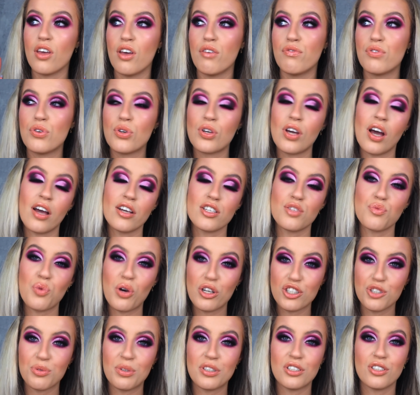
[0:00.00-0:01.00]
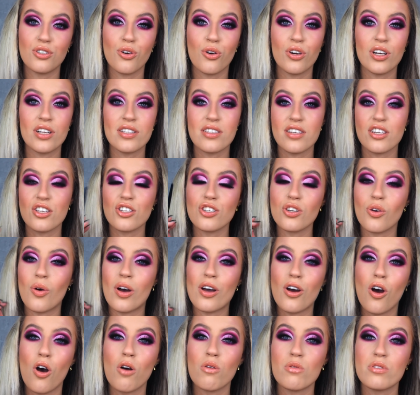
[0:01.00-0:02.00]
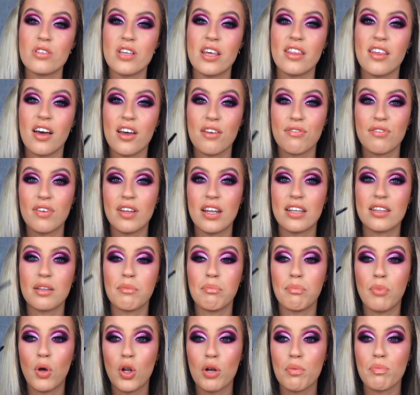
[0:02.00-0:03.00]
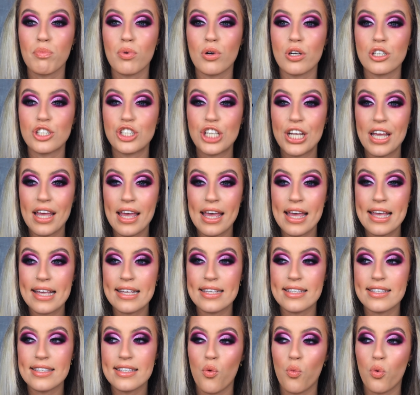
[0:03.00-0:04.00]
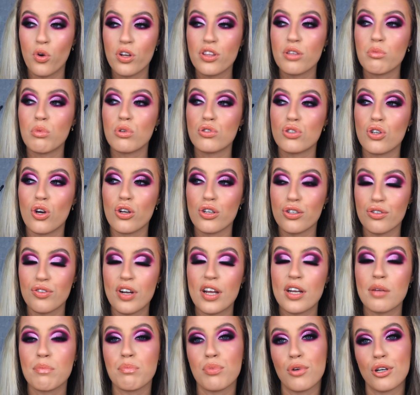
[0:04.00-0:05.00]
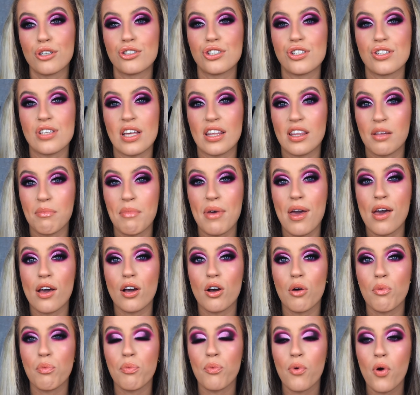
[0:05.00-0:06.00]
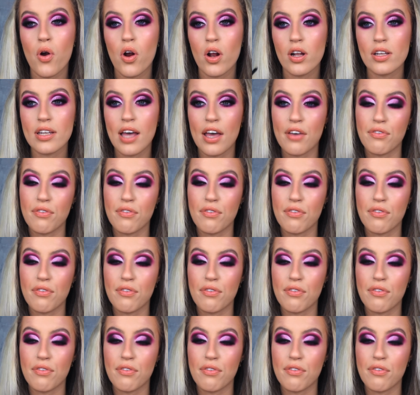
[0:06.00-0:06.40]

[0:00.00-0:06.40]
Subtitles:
If you guys watch my tutorials, and you know I always say that I feel like the bullet brush is one of the most underrated brushes in the makeup world.